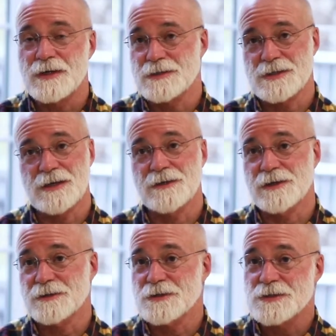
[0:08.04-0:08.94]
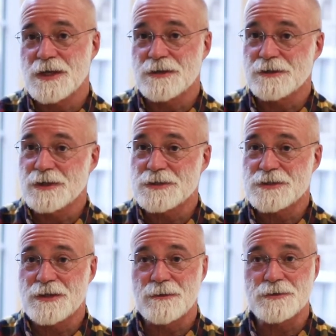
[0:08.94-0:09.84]
unsettling, to say the
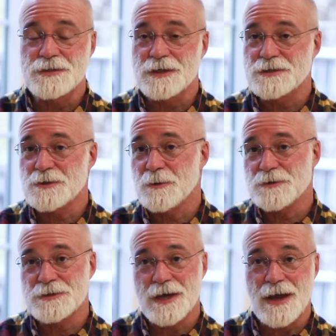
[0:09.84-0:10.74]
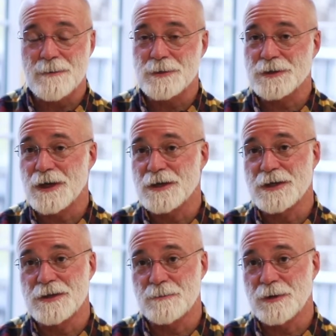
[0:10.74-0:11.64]
least. That was not supposed to happen, not
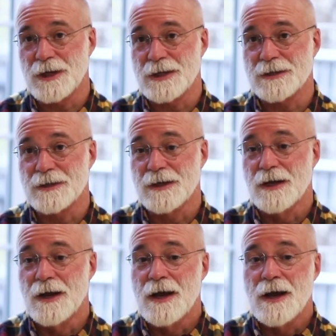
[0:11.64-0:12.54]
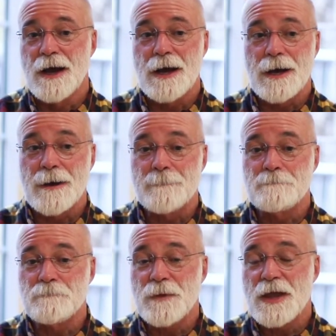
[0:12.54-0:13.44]
in the plan.
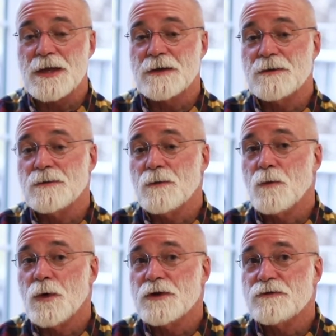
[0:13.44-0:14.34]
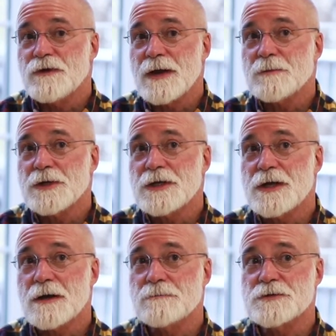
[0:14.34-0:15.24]
And what a family
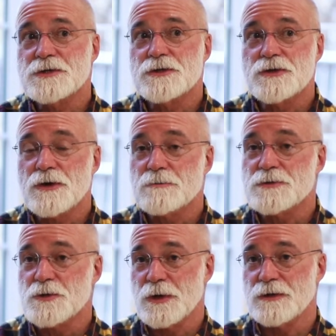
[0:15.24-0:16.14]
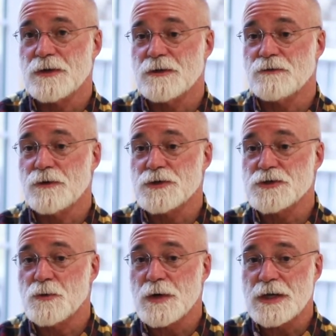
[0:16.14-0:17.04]
comes to terms with in the
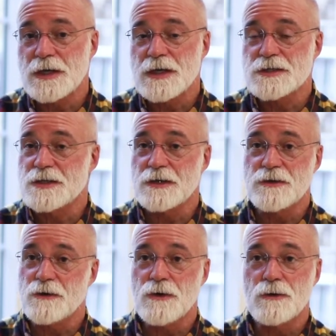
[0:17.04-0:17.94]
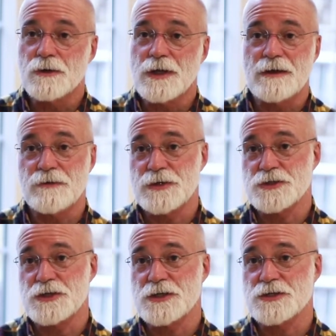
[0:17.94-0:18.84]
first week is that their whole life has
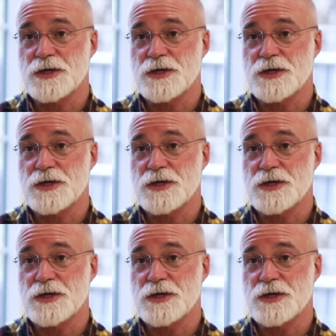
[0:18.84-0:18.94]
just